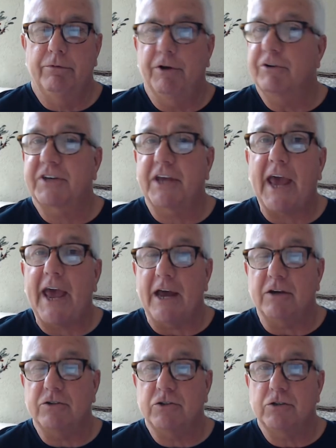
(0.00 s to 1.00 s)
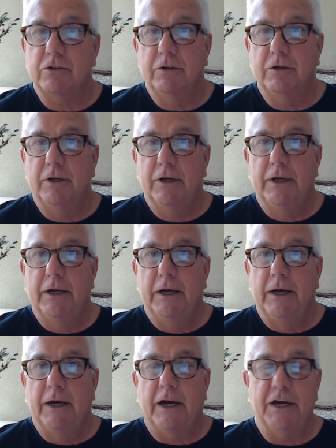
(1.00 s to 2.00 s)
there's cash.
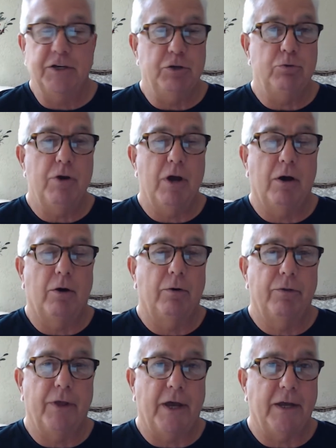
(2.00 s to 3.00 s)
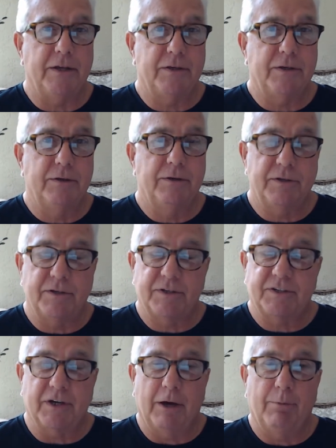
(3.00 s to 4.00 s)
I do know that
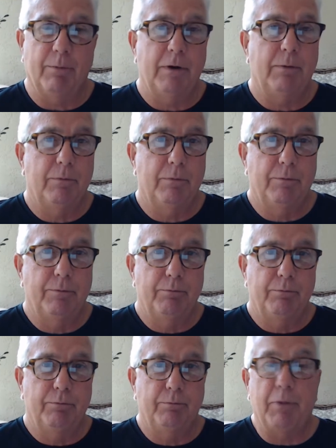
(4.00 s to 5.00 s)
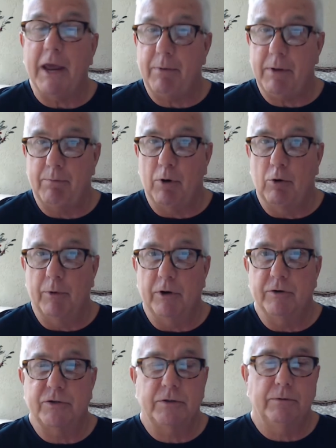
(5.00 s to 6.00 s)
some baby
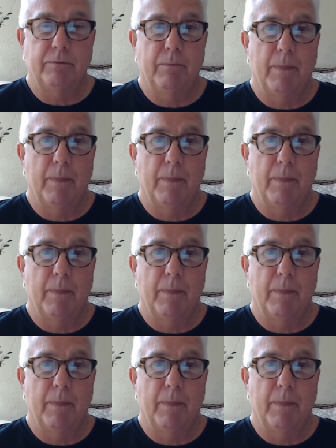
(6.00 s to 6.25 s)
boomers